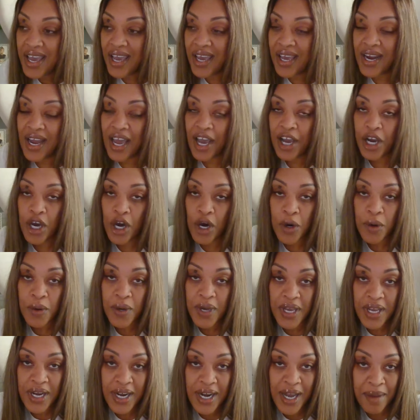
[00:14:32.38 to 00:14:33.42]
and I go
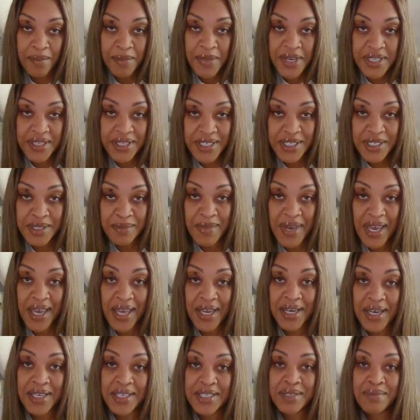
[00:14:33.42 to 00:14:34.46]
in and I meet this
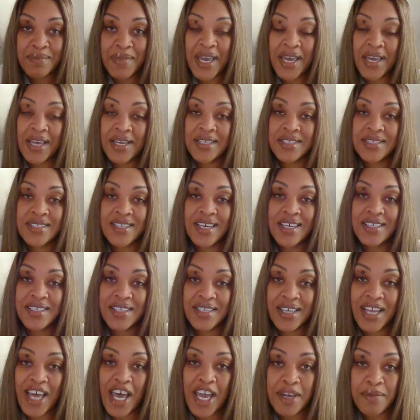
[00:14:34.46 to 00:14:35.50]
man, and this man is
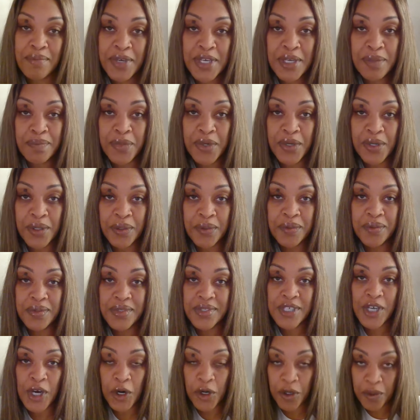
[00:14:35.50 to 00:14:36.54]
nothing like
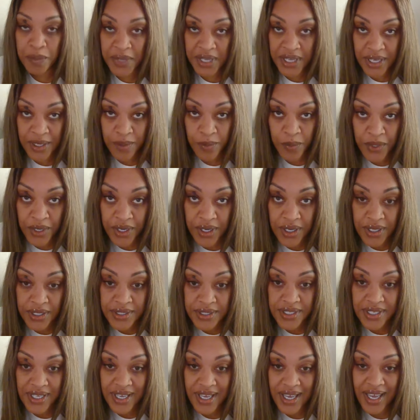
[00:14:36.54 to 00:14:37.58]
people told That's me he right.
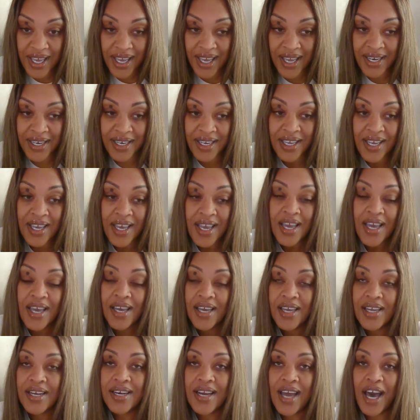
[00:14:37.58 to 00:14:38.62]
was. That's and right
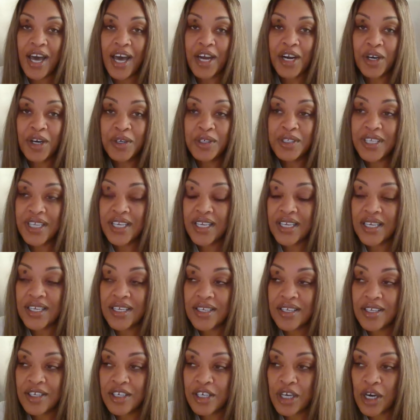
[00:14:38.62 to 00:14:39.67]
not only
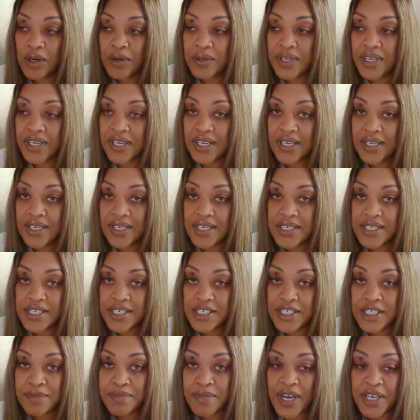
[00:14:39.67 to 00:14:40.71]
you know did he
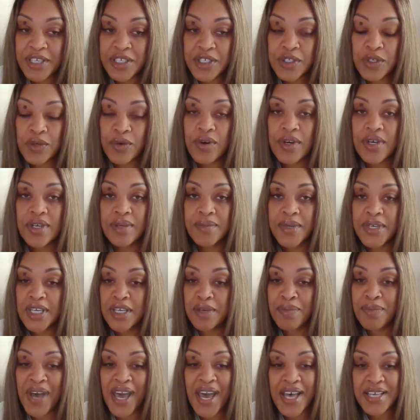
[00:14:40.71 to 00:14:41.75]
listen to my story but
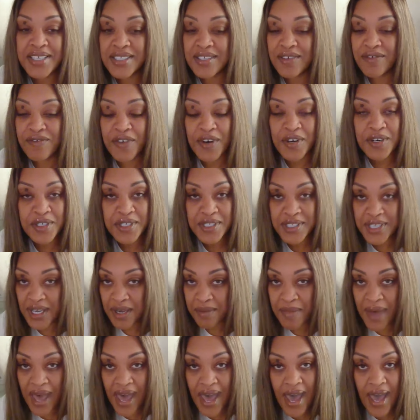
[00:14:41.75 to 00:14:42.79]
he passed the first
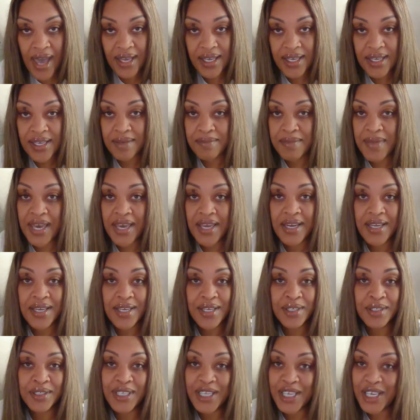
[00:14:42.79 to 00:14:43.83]
step act he made
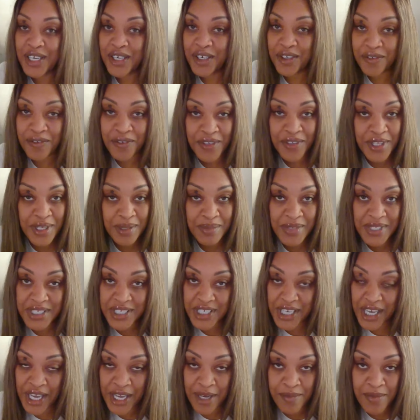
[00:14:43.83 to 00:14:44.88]
it illegal for them to
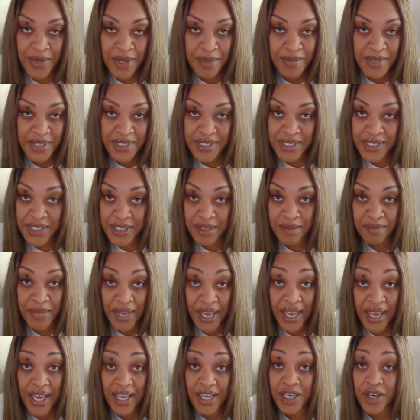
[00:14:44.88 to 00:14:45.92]
chain women to the
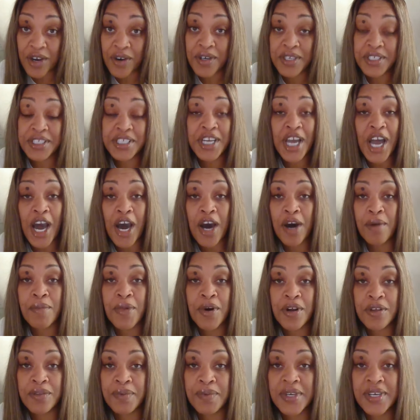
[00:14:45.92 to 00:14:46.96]
bed during
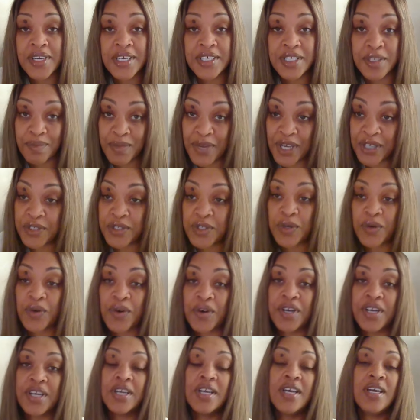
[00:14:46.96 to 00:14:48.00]
childbirth because of my
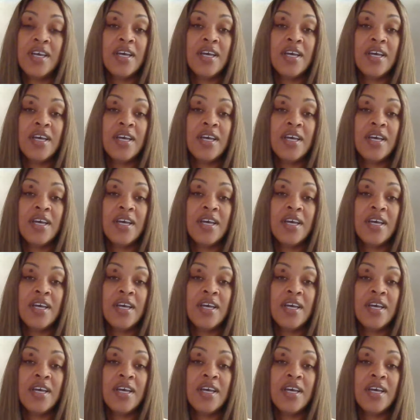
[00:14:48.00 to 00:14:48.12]
story